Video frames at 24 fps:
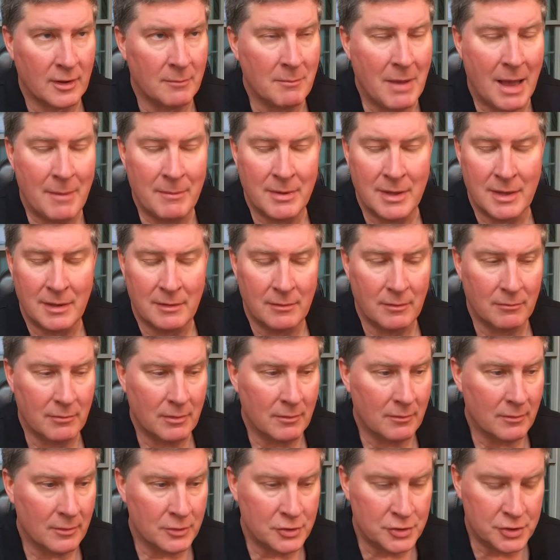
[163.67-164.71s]
They might be
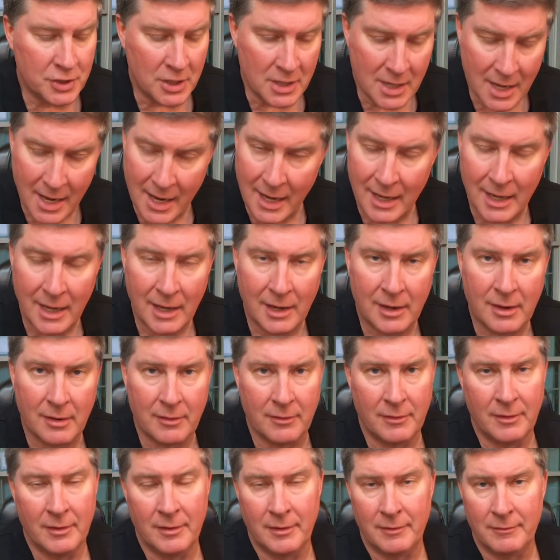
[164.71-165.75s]
genetic,
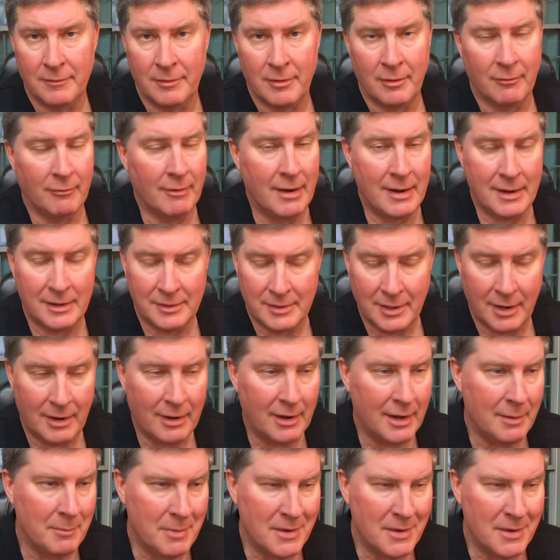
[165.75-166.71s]
hereditary.